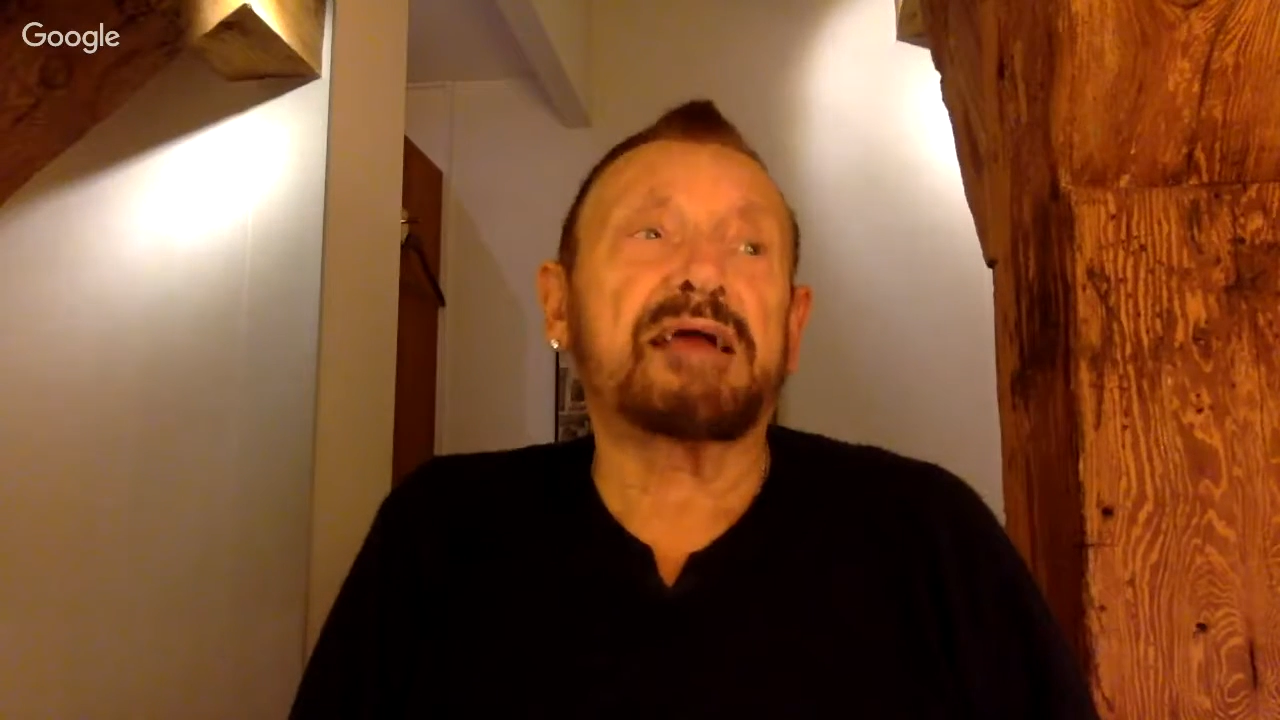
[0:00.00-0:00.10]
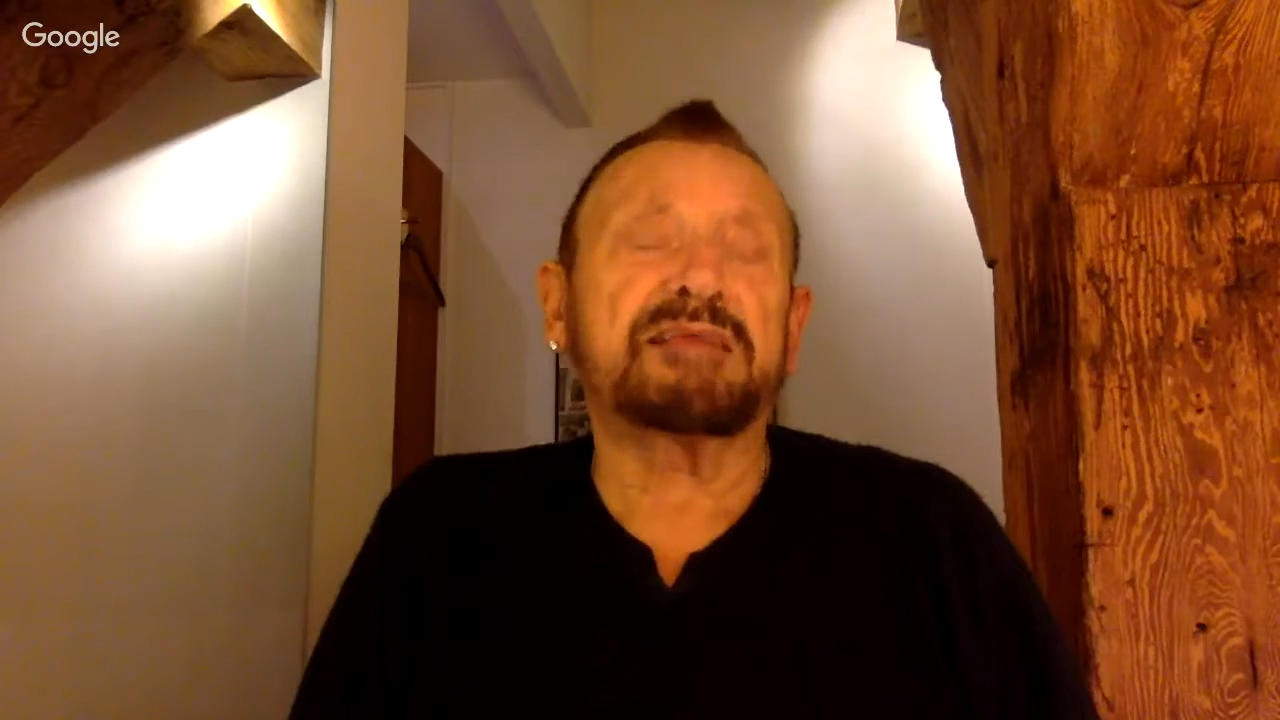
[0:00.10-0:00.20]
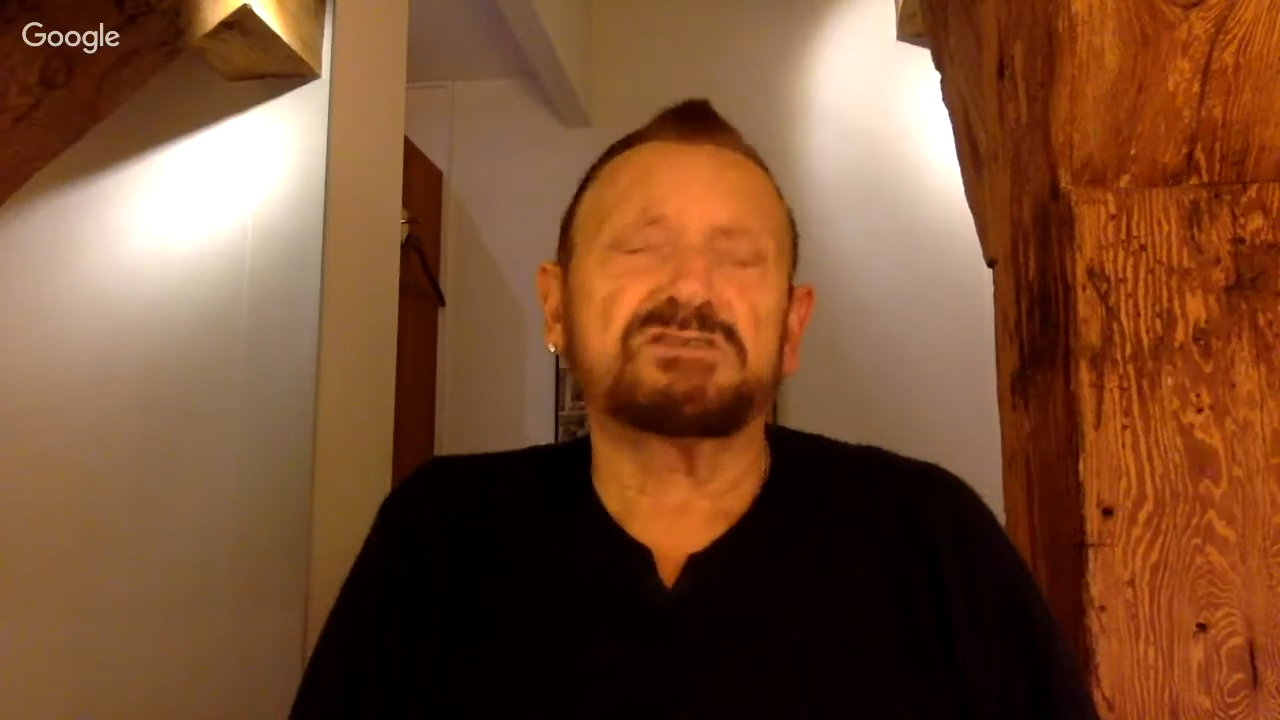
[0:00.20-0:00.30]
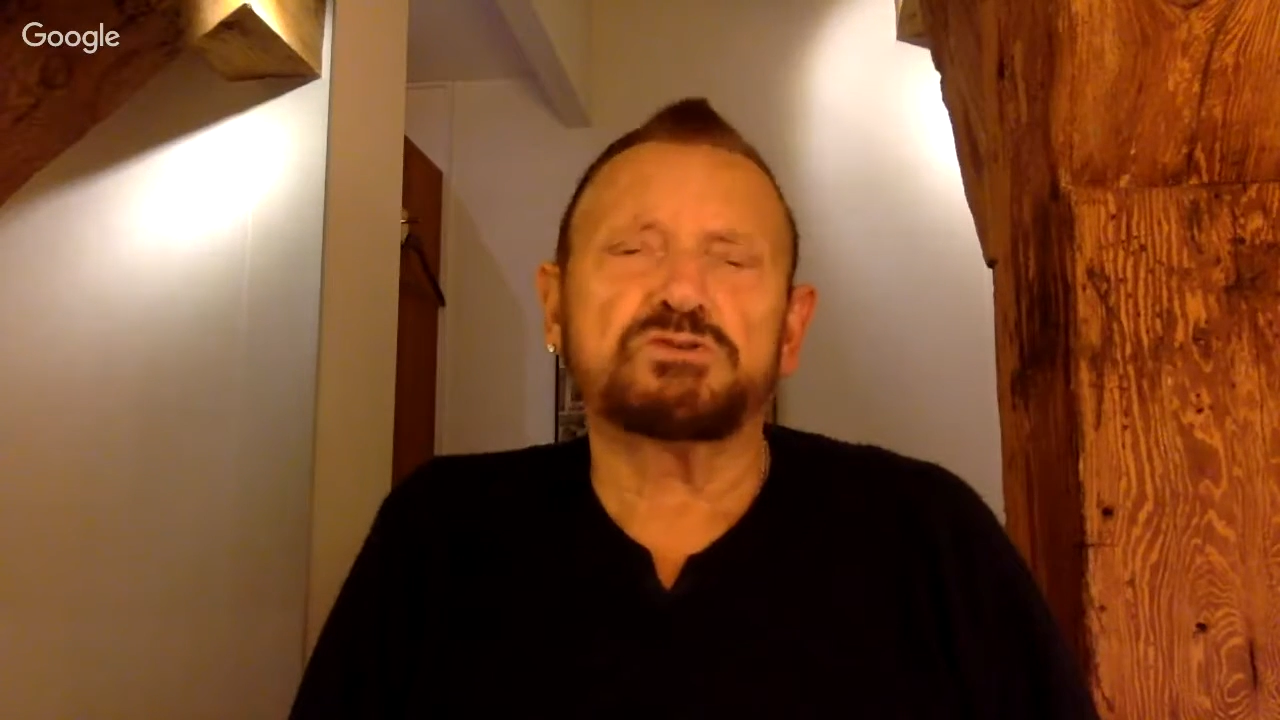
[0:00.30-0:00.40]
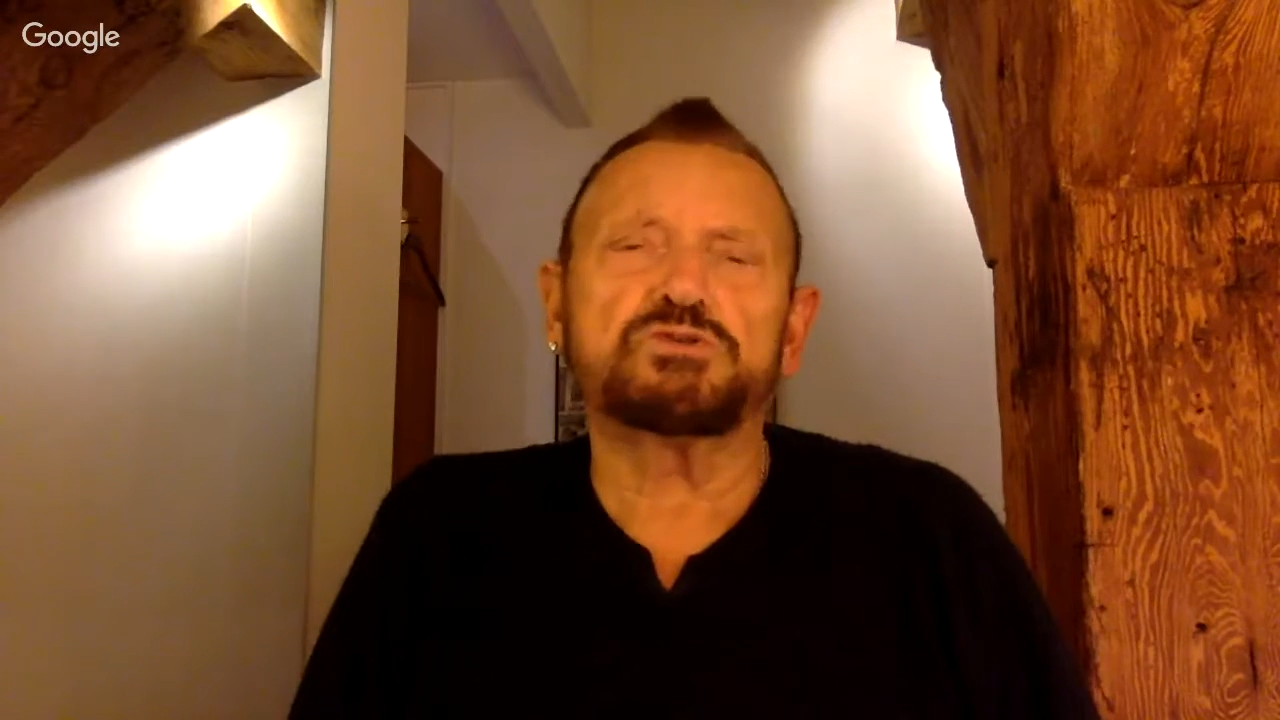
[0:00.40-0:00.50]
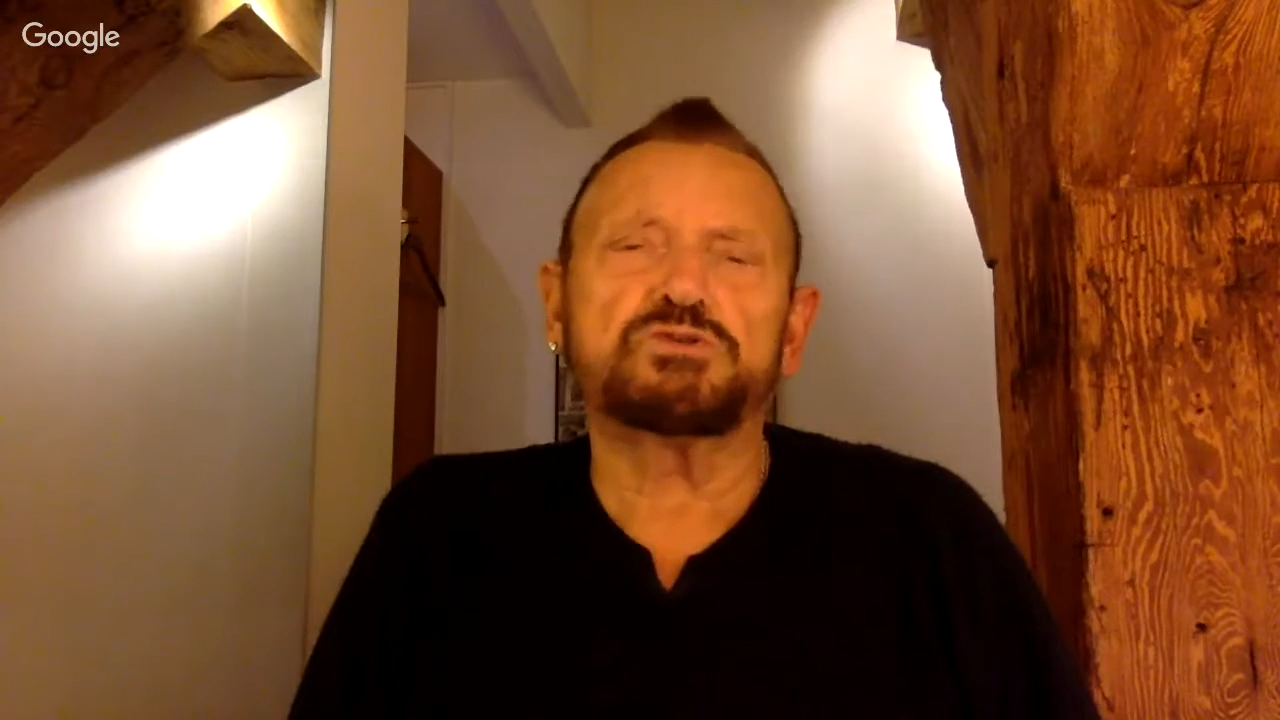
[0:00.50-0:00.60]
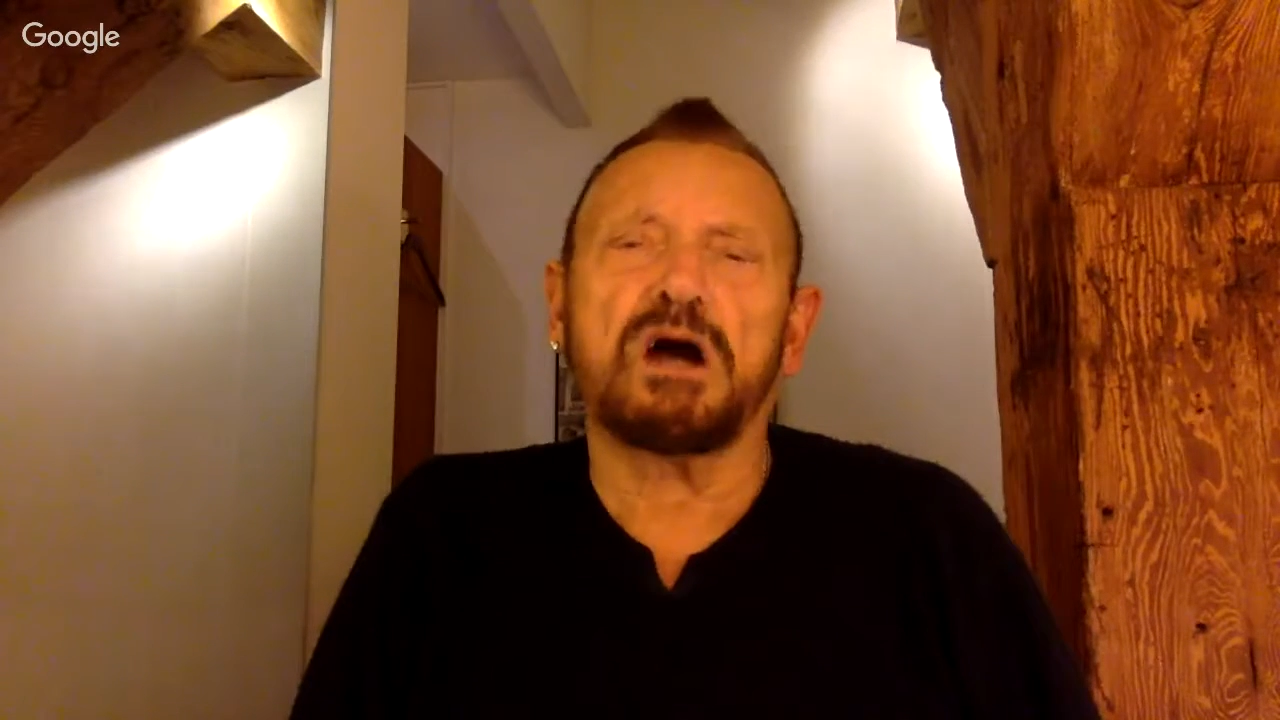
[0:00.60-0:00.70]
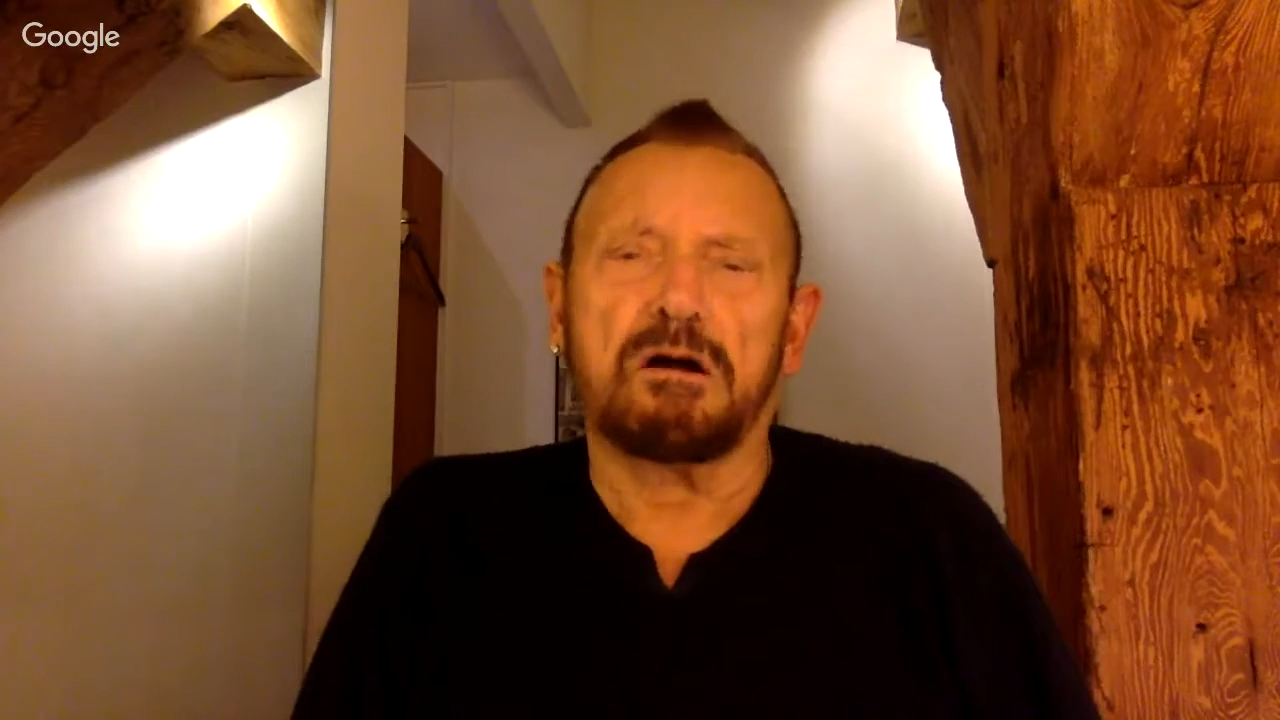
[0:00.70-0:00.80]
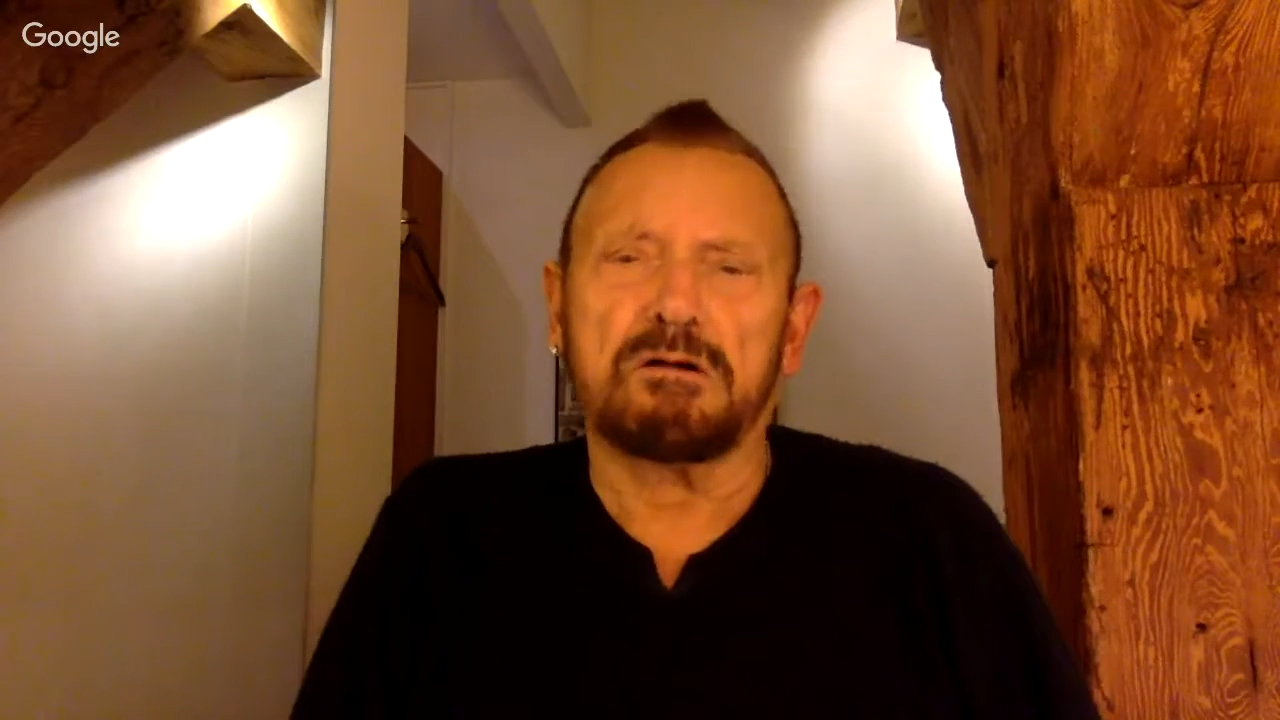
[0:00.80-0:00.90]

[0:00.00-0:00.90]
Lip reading: and it's too dark